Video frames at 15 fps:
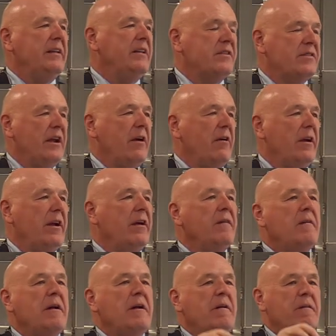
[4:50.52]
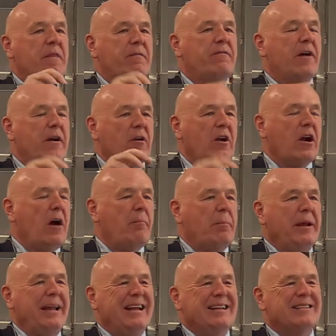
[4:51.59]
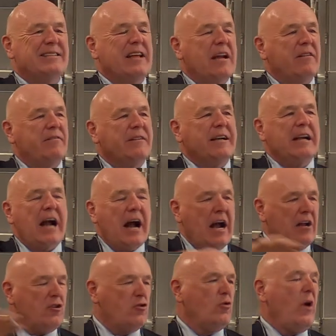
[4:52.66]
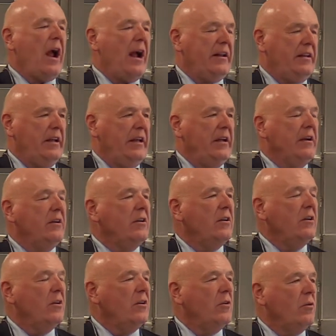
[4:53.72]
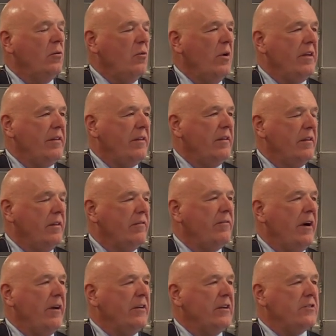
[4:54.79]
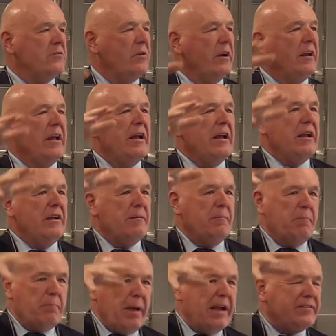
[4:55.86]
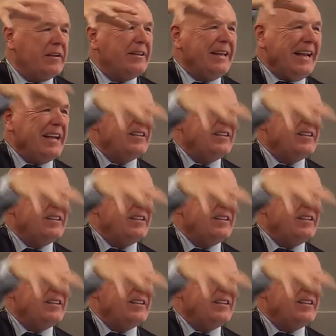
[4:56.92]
in this area. The fire company, instead of contracting with the fire district, basically